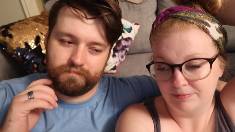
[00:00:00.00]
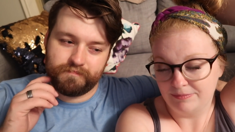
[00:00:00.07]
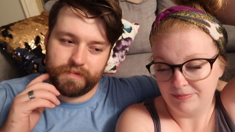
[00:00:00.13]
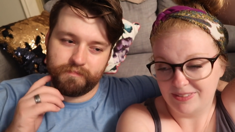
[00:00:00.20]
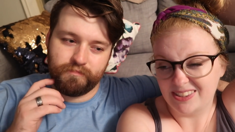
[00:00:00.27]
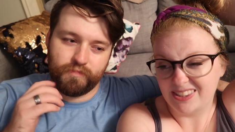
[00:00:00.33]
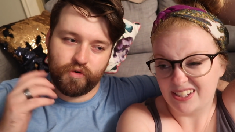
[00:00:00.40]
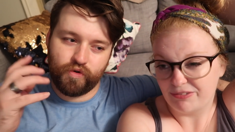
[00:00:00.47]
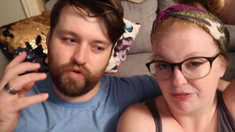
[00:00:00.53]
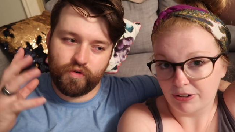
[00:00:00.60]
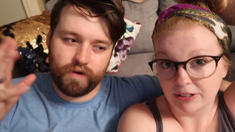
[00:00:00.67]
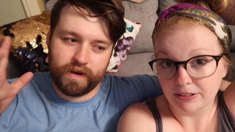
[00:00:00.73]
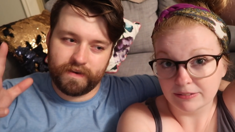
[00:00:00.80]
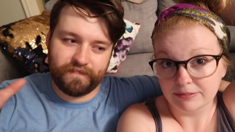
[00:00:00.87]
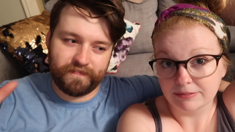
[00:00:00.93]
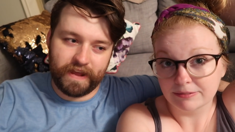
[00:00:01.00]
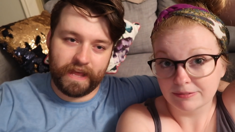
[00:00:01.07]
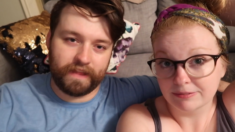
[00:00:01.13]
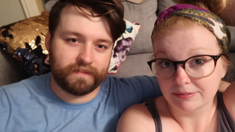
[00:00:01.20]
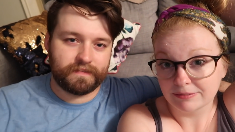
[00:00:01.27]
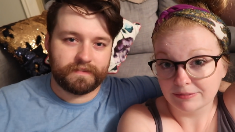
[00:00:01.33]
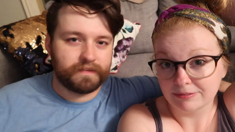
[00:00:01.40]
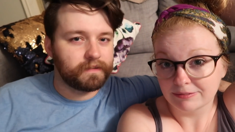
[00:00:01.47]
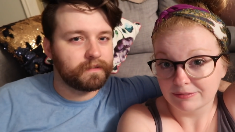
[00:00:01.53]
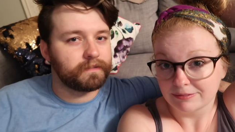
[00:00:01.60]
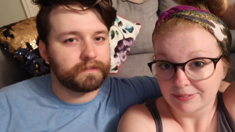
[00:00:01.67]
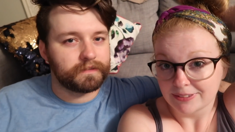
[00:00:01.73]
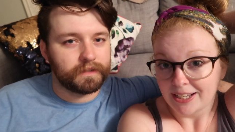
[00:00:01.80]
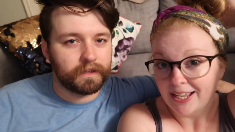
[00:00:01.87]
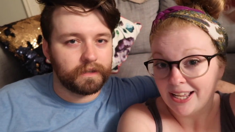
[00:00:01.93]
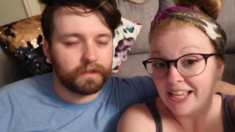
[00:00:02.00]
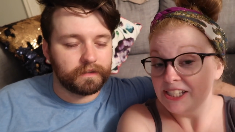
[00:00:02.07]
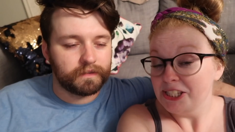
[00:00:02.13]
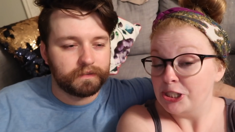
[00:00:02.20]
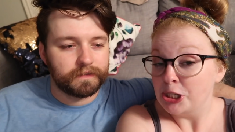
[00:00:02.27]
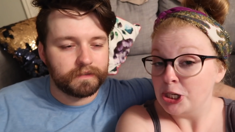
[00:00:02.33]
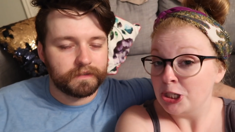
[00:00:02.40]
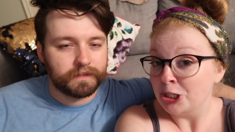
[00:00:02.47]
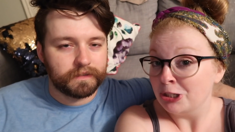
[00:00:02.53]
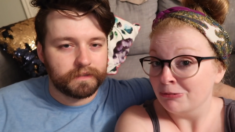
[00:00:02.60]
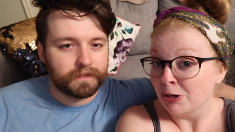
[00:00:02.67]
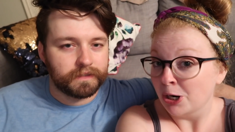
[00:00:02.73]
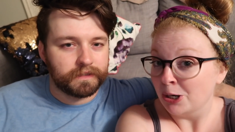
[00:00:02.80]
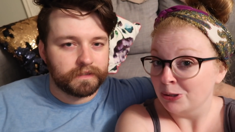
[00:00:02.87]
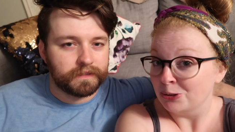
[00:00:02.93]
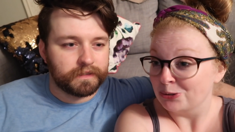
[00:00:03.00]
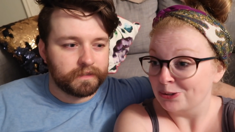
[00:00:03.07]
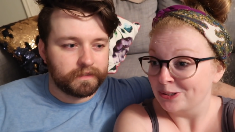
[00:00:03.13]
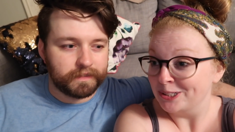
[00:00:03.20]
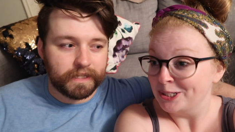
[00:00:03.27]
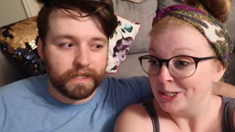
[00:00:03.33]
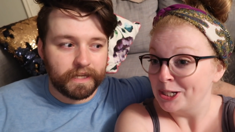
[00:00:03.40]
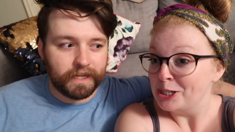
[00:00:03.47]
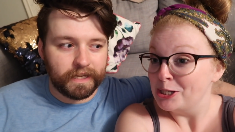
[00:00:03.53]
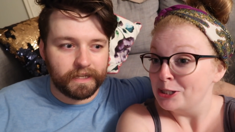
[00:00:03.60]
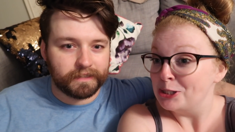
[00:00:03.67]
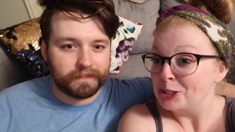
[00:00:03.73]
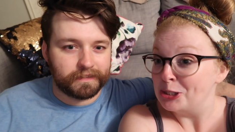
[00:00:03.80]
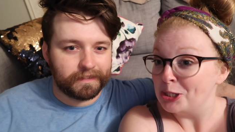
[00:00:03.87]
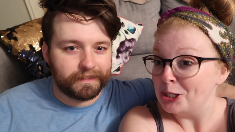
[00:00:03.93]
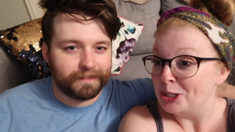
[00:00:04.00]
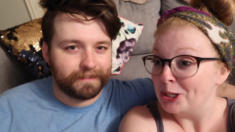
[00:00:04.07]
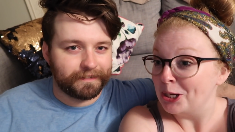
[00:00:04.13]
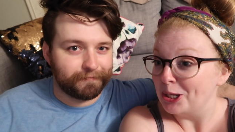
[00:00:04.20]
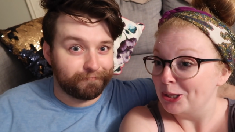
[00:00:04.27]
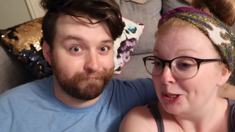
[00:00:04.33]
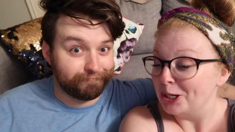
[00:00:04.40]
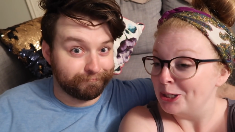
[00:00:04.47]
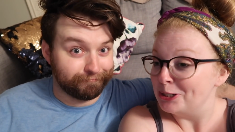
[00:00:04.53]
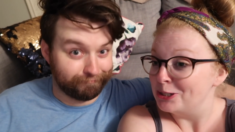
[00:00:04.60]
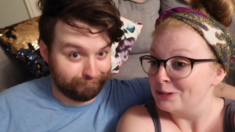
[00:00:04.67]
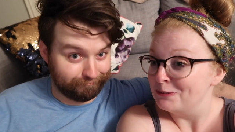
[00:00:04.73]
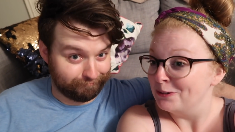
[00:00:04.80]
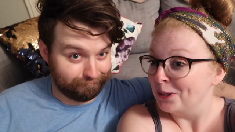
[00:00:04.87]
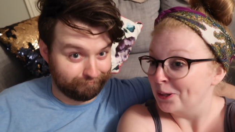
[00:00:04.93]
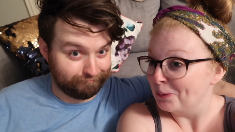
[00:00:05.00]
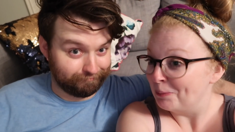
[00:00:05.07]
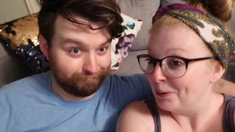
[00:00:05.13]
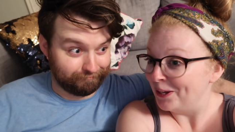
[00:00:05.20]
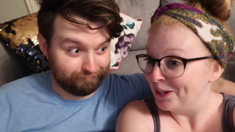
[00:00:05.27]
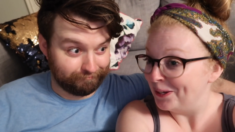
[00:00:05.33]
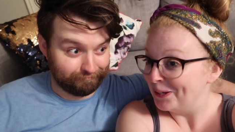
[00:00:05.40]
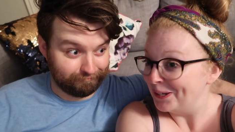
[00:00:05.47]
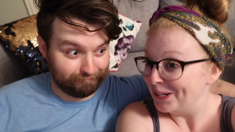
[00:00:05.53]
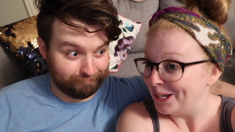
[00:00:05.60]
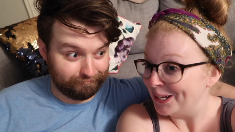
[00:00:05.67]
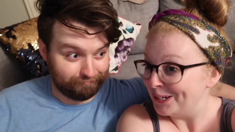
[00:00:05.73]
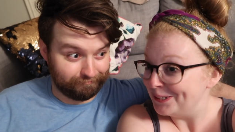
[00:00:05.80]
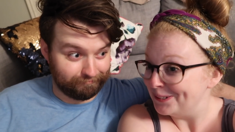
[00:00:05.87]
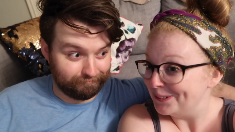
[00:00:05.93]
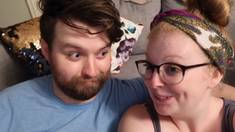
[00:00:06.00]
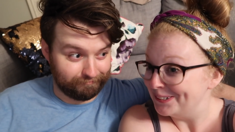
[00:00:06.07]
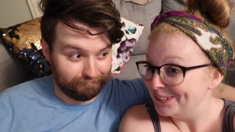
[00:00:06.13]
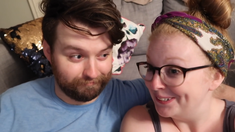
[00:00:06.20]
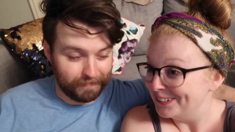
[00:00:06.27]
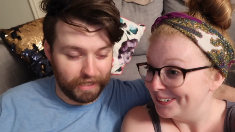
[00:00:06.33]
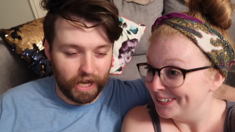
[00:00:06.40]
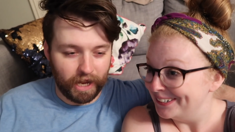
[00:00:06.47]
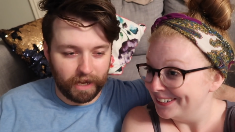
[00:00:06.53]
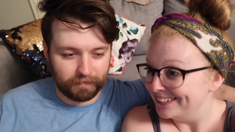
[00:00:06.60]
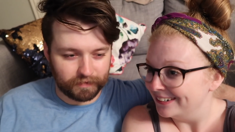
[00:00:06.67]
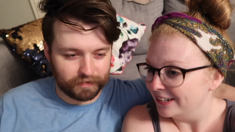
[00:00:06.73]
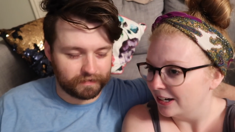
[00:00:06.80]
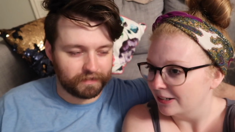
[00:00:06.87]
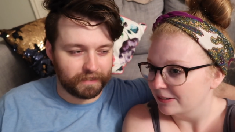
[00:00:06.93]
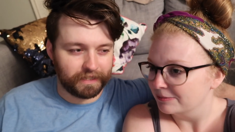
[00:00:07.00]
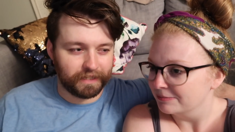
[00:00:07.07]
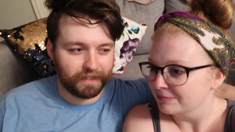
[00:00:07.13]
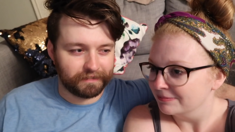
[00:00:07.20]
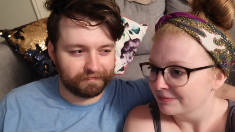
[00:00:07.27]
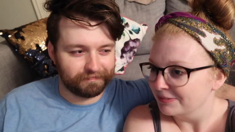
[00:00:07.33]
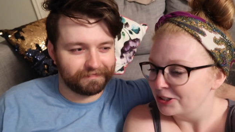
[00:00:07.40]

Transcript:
Speaker 1: bit more different. advanced
Speaker 2: so senior role yeah senior lead developer are you? No, I'm just oh, senior.